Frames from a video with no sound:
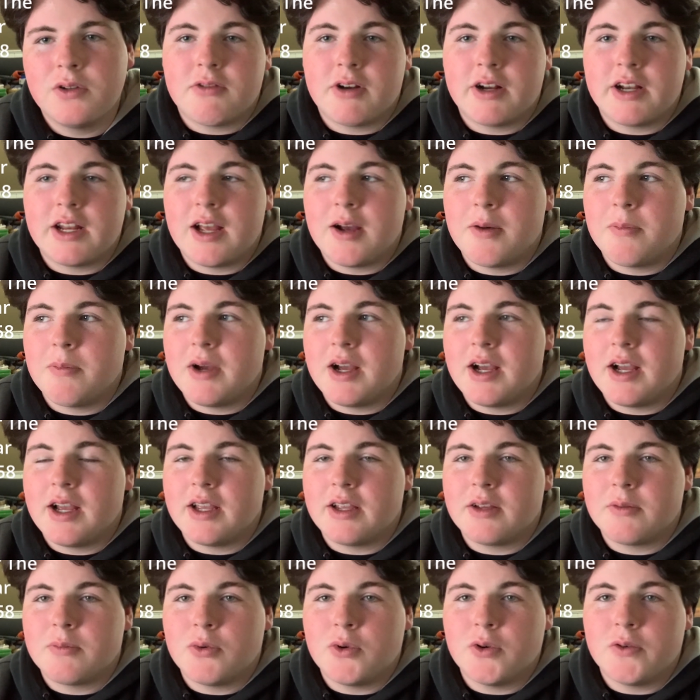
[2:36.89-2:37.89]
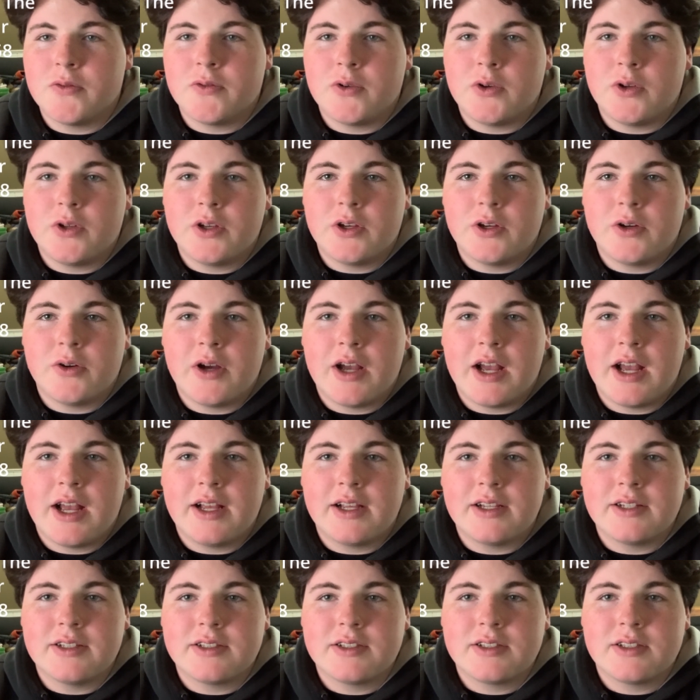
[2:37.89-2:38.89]
Right now my portfolio
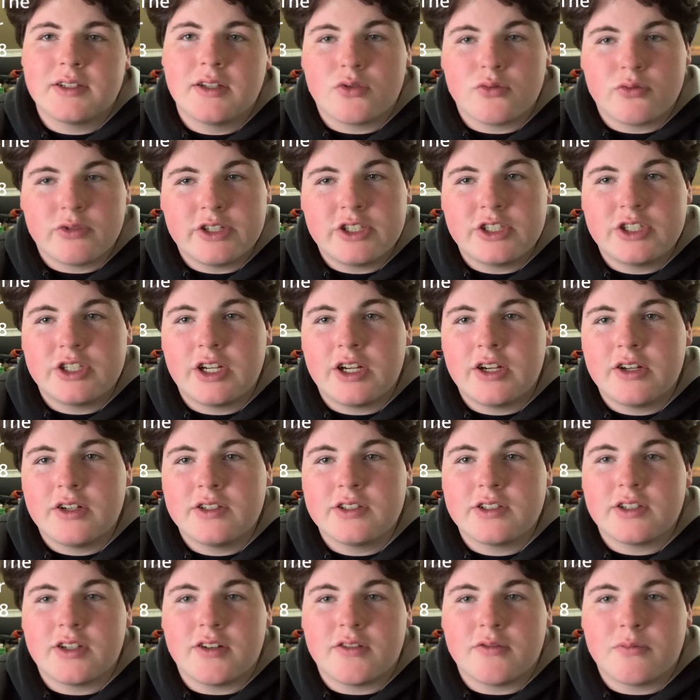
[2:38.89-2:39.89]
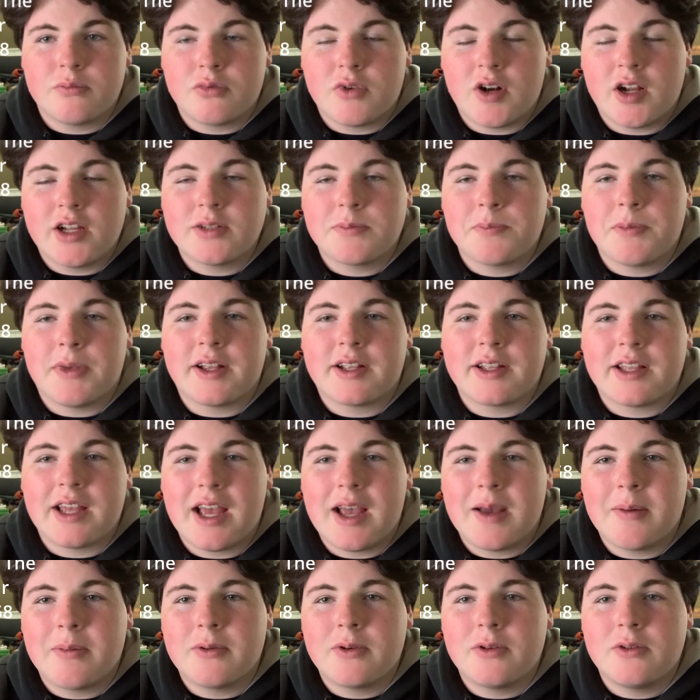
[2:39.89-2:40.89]
has 3 shares of Prospect
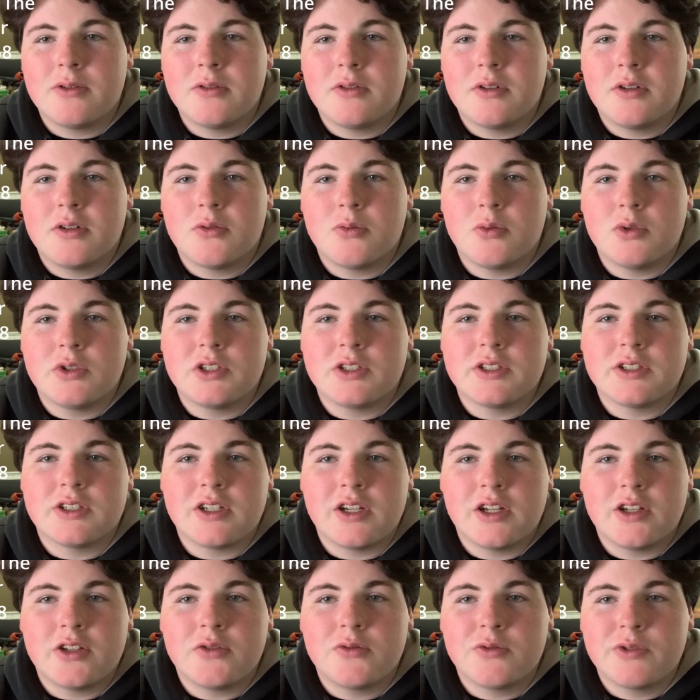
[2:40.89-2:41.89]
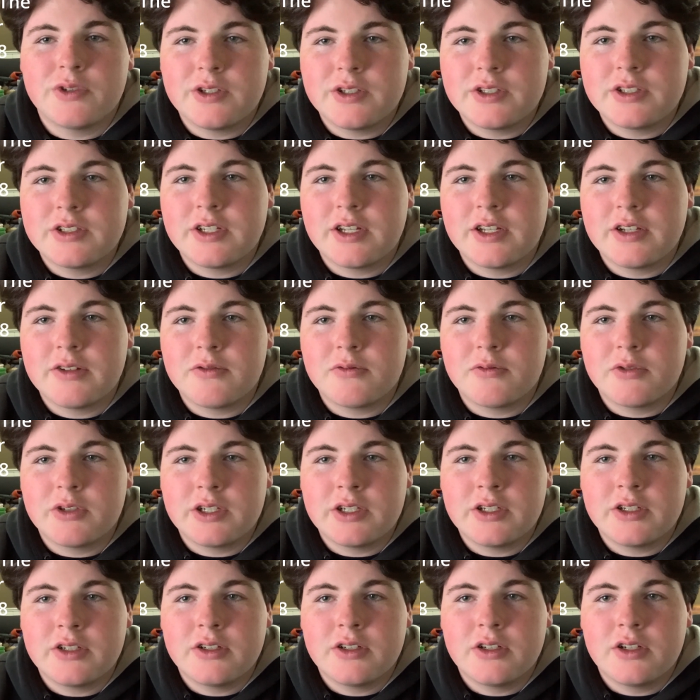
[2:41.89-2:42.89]
Capital, which is another real estate
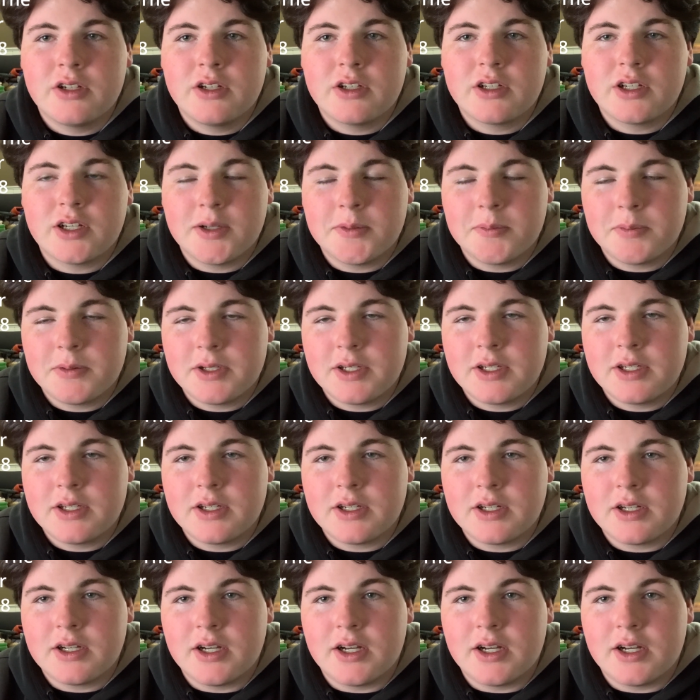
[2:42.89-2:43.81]
REIT company.